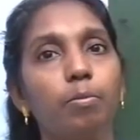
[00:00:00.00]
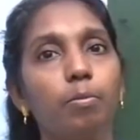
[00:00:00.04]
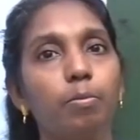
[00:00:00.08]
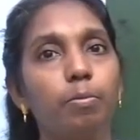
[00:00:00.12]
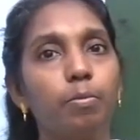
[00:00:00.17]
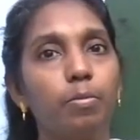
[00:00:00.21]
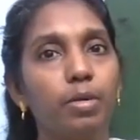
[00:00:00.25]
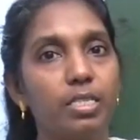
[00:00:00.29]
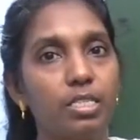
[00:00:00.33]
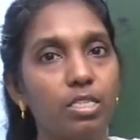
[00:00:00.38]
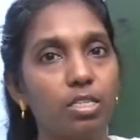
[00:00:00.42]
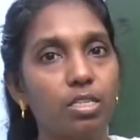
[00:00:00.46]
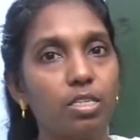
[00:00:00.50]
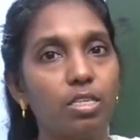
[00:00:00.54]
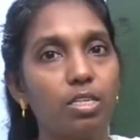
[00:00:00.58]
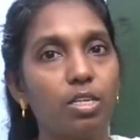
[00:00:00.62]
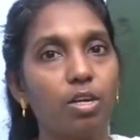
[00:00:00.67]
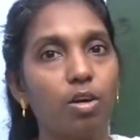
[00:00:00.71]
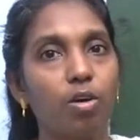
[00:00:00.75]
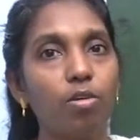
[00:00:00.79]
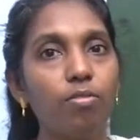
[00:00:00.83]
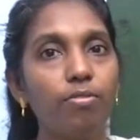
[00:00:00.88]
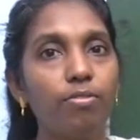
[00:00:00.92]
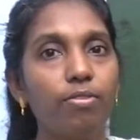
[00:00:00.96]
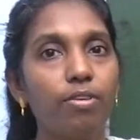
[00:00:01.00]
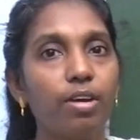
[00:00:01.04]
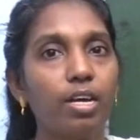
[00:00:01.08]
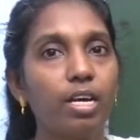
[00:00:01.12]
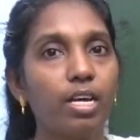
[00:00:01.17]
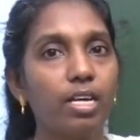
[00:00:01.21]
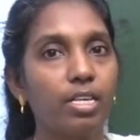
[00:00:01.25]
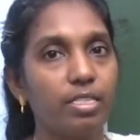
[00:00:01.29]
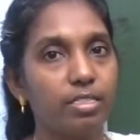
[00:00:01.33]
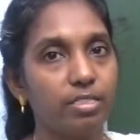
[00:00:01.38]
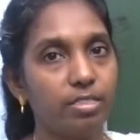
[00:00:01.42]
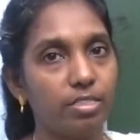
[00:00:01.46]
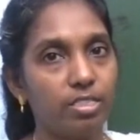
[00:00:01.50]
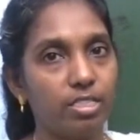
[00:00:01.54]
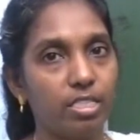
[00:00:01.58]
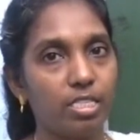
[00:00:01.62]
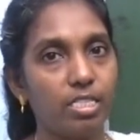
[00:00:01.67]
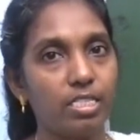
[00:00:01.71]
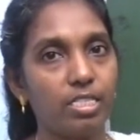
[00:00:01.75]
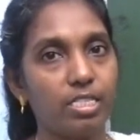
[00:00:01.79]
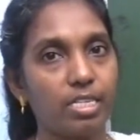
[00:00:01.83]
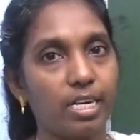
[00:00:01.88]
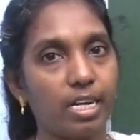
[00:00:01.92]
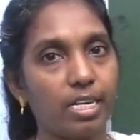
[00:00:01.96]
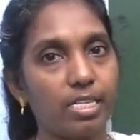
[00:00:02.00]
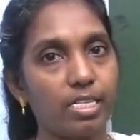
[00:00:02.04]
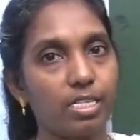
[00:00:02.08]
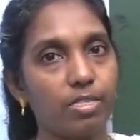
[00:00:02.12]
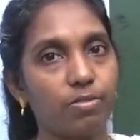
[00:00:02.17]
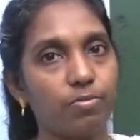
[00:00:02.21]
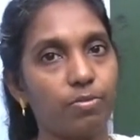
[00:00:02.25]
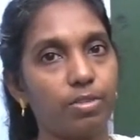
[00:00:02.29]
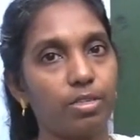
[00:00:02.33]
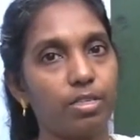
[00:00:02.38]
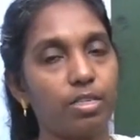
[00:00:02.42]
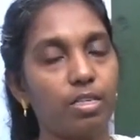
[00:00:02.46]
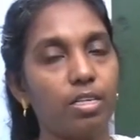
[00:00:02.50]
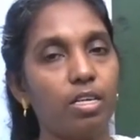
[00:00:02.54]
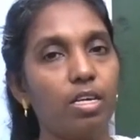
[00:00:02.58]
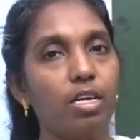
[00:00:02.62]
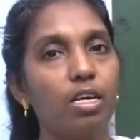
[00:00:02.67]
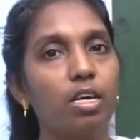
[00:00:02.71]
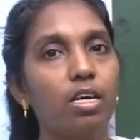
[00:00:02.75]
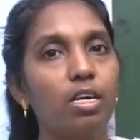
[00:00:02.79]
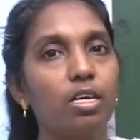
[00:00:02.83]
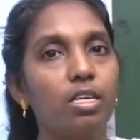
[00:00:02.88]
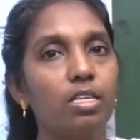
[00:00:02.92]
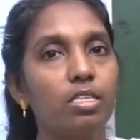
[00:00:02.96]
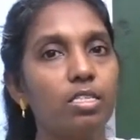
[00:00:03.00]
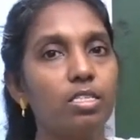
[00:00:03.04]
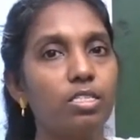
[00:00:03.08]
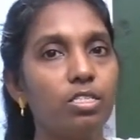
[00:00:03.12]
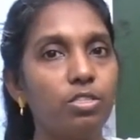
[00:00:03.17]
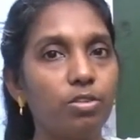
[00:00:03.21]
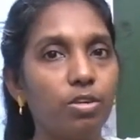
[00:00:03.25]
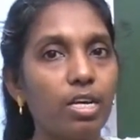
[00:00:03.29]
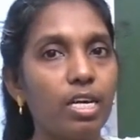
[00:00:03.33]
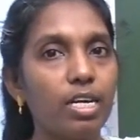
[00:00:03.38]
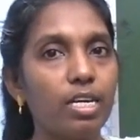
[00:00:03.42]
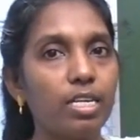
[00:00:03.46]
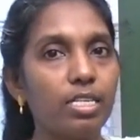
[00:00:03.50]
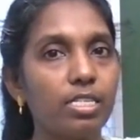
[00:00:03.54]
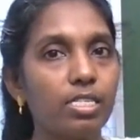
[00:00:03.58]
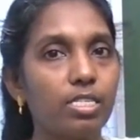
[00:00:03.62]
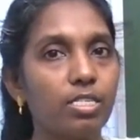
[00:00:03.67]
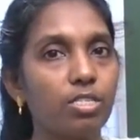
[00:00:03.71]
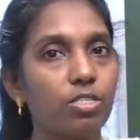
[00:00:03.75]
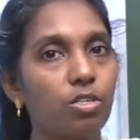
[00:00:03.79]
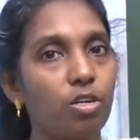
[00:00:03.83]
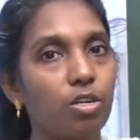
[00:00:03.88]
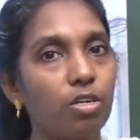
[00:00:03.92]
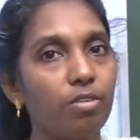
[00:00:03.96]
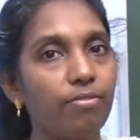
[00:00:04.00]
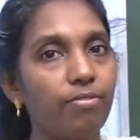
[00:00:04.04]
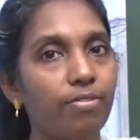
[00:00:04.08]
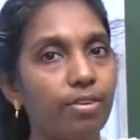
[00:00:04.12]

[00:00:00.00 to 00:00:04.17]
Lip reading: method of gene transfer. Today, let's start